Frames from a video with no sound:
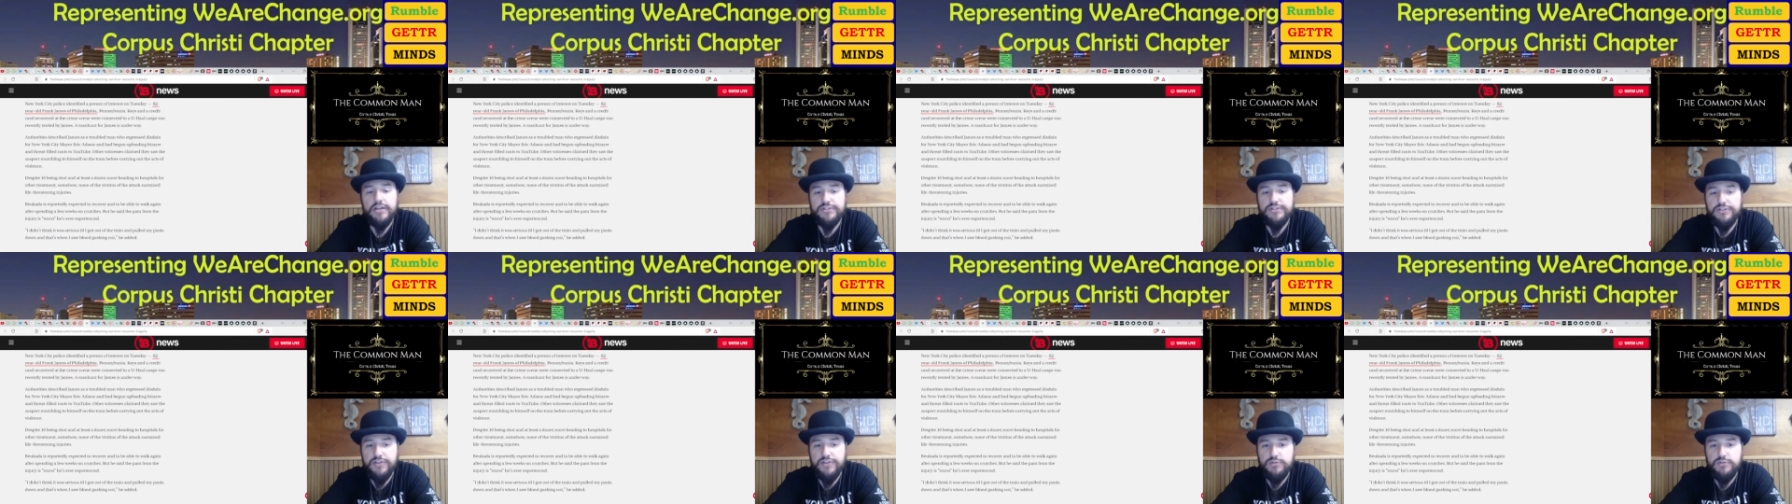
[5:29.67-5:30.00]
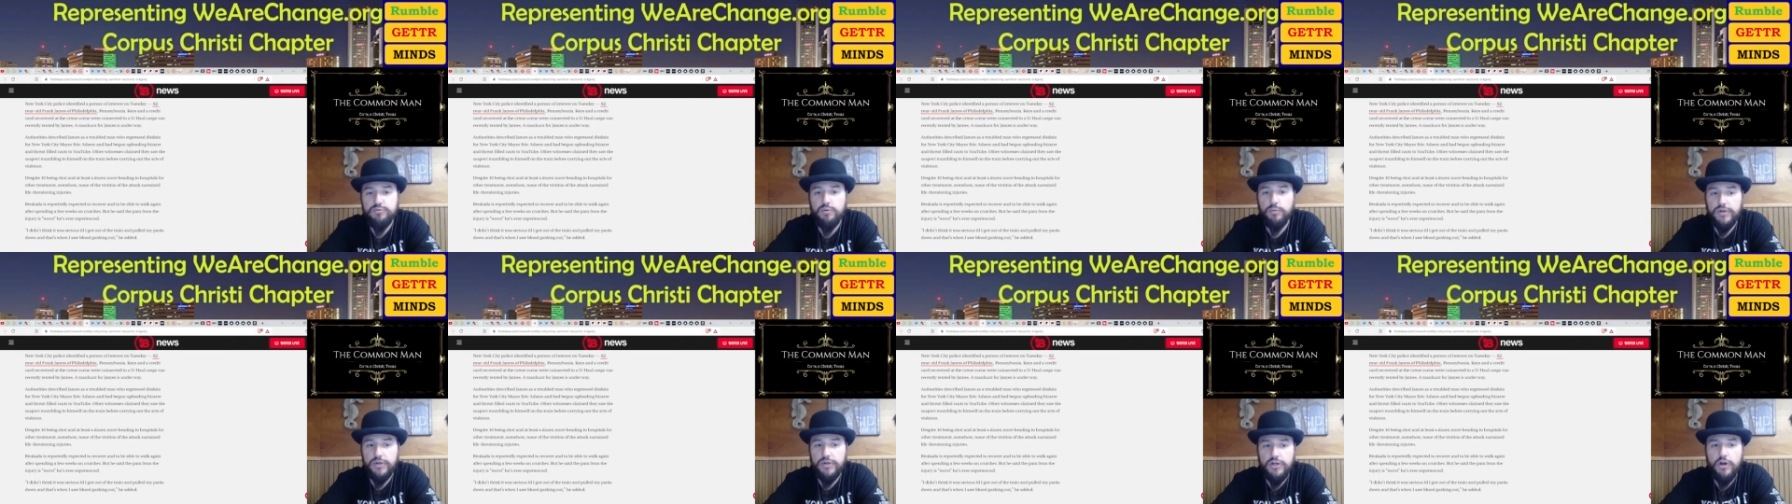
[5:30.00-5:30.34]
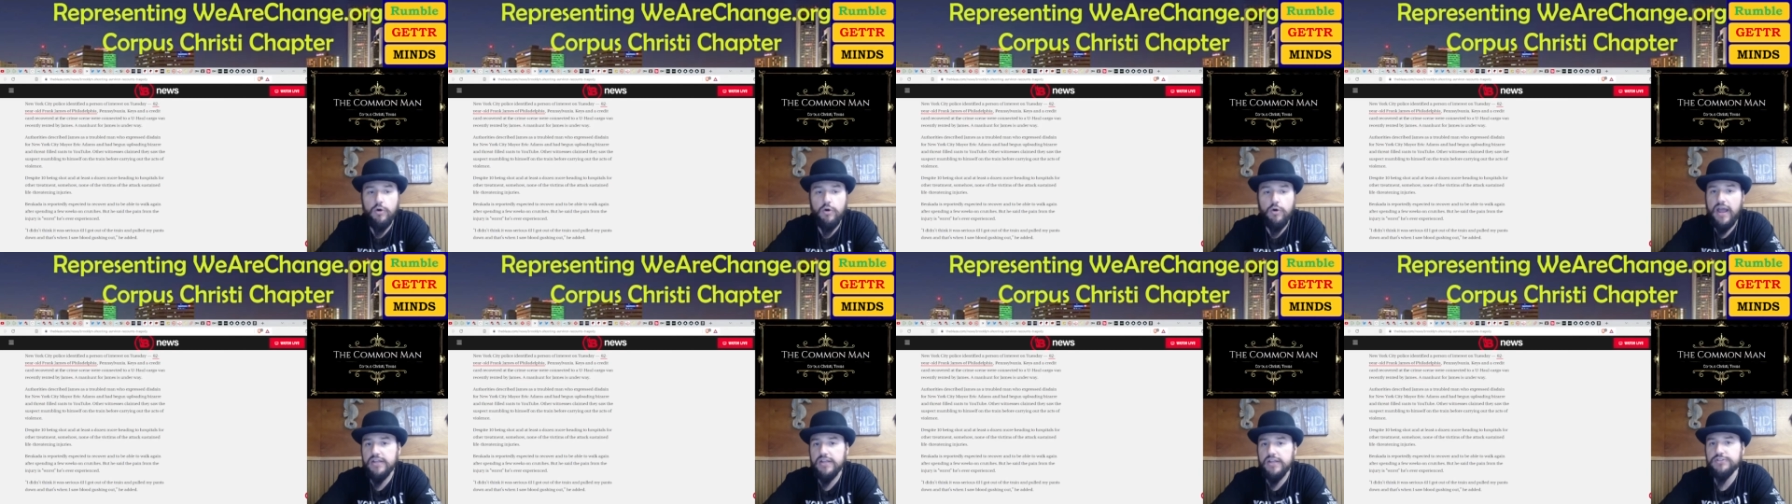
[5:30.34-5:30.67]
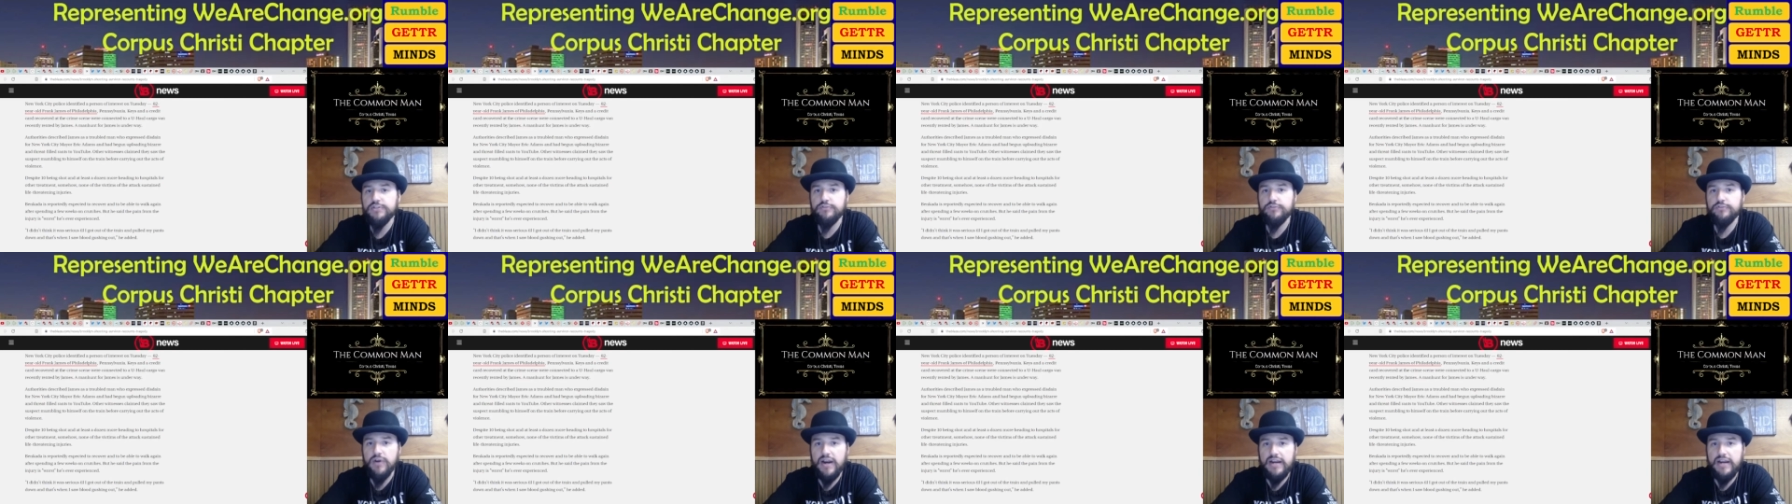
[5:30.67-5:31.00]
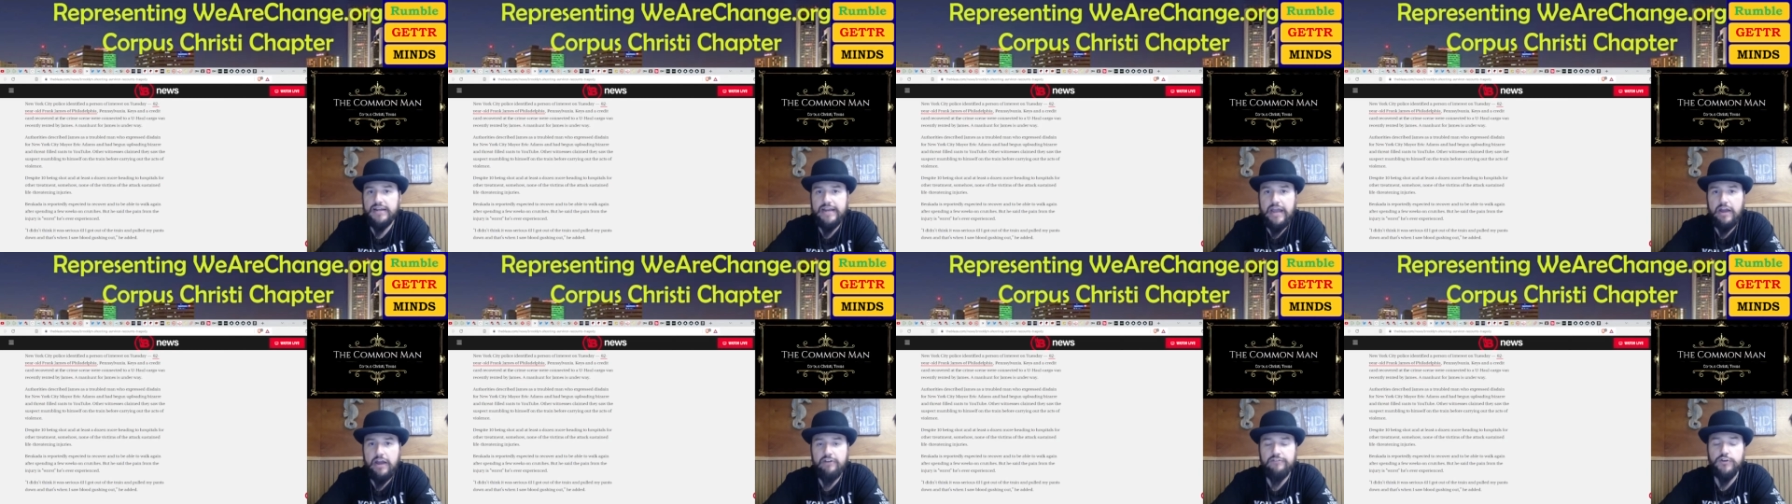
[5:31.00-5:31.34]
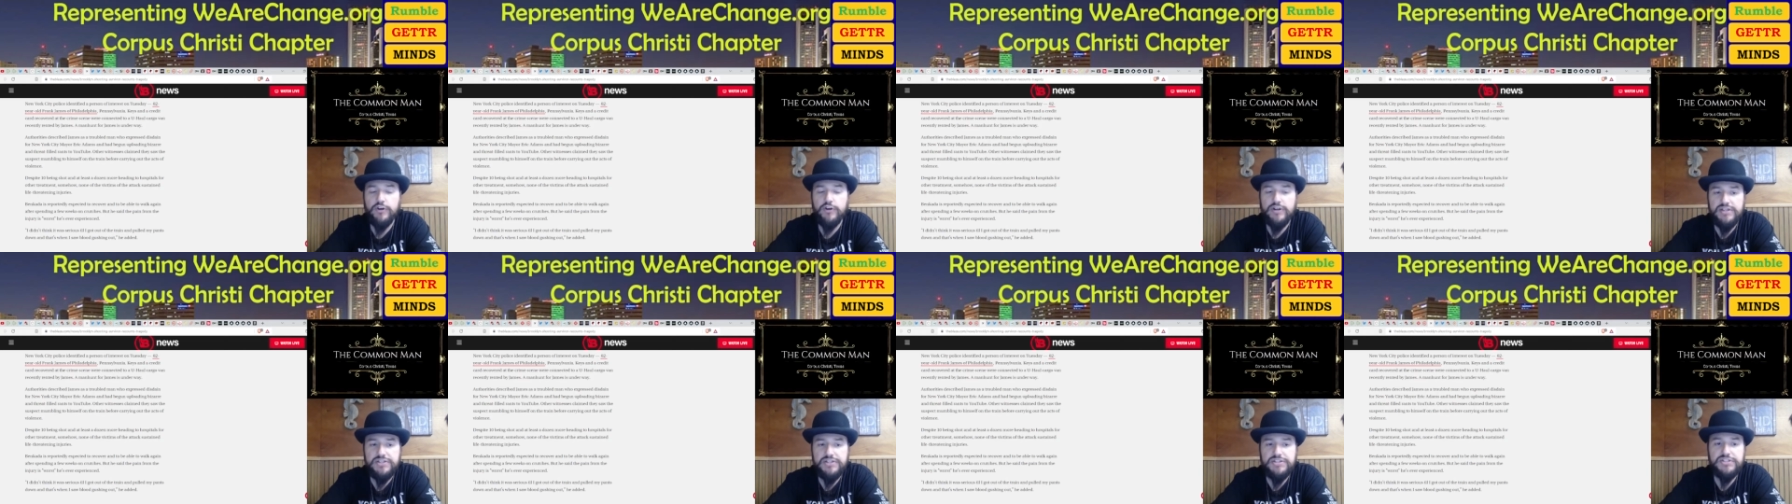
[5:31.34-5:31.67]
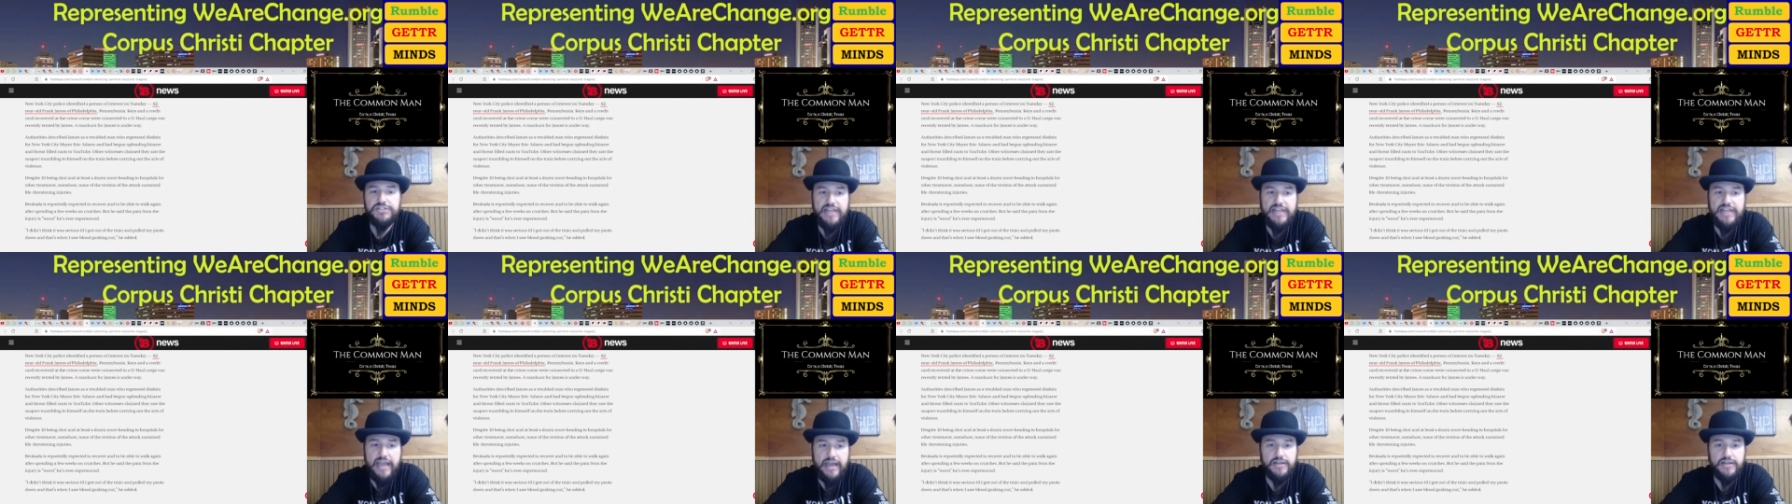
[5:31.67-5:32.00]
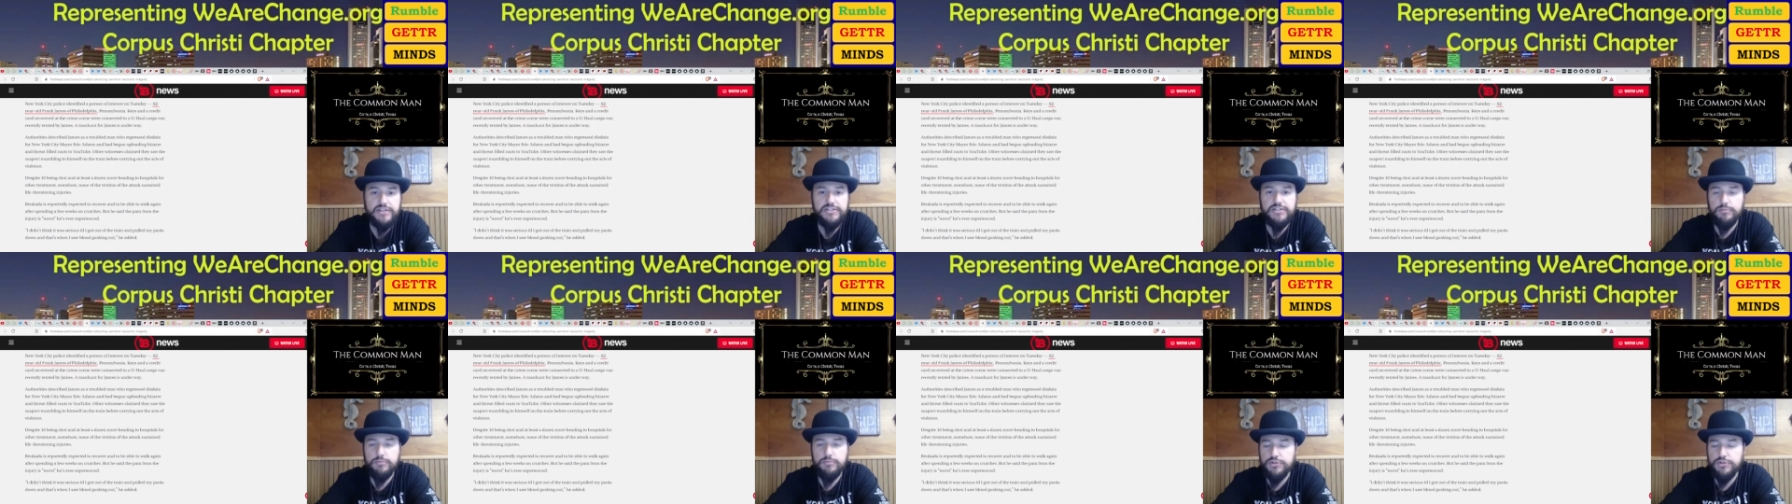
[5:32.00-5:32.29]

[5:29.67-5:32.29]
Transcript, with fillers: So that's what we know as of right now for his status.